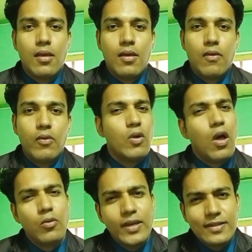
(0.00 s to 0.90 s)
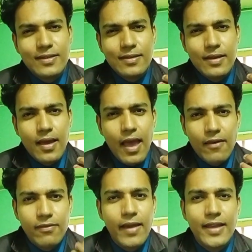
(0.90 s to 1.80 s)
We always have
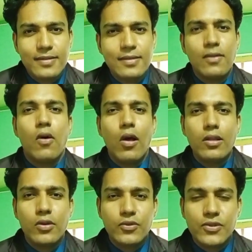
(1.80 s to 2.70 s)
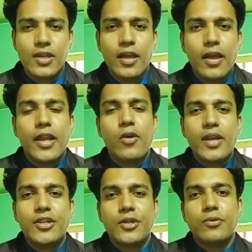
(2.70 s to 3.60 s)
faced all those
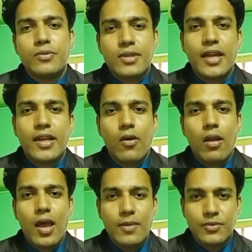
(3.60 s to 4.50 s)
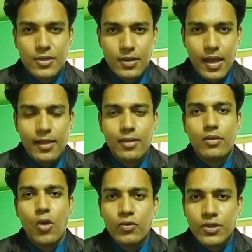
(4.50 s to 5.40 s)
issues in our lives, and
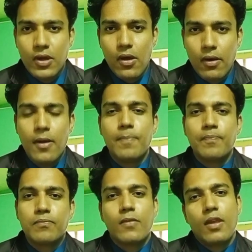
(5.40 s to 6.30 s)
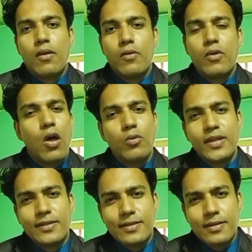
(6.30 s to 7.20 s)
those are, we
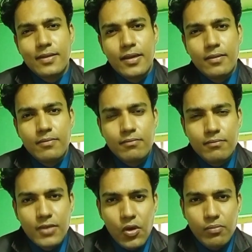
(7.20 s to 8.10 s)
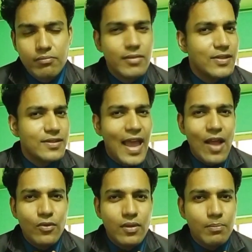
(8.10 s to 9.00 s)
always miss
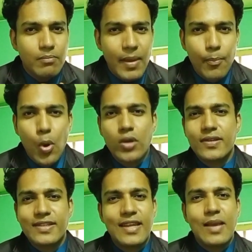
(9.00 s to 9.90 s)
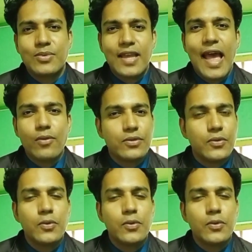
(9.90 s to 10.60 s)
out the important steps, how to